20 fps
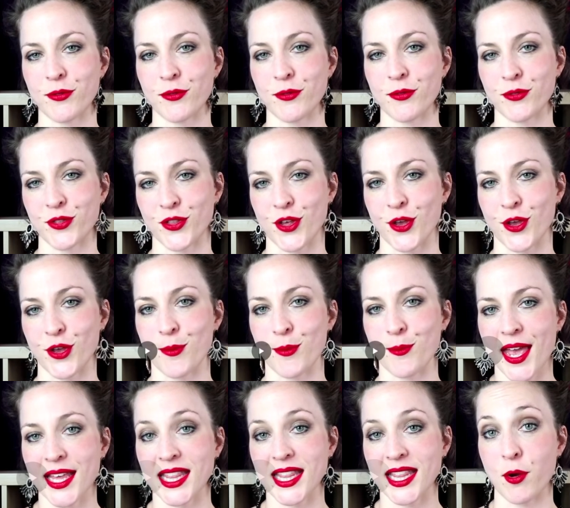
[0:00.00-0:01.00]
them. They
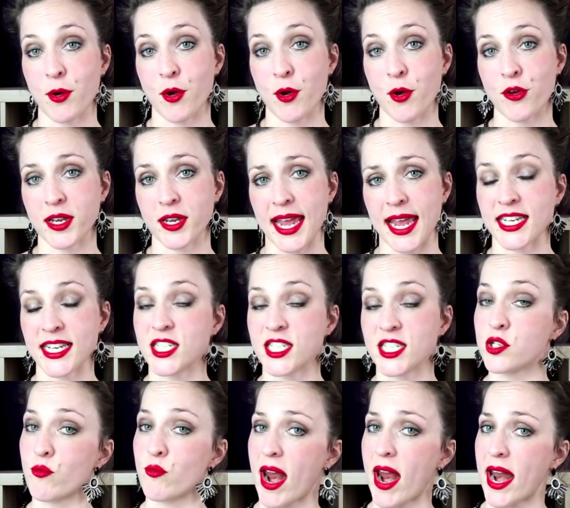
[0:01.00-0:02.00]
both engage in
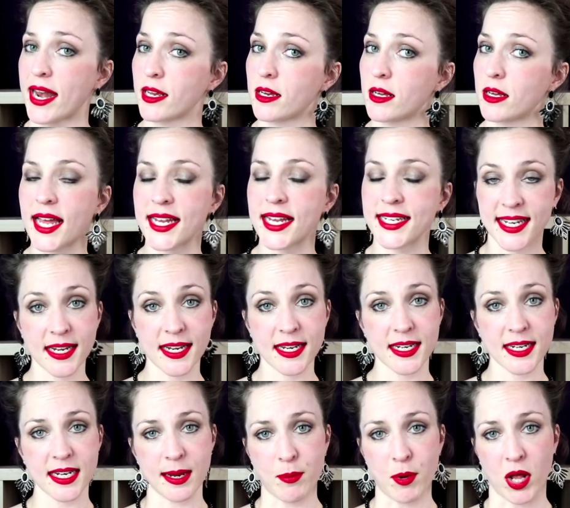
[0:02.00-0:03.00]
radical identity
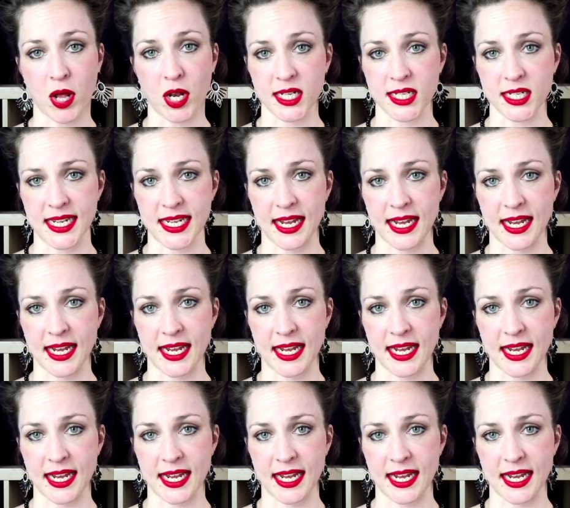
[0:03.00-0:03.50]
politics. They both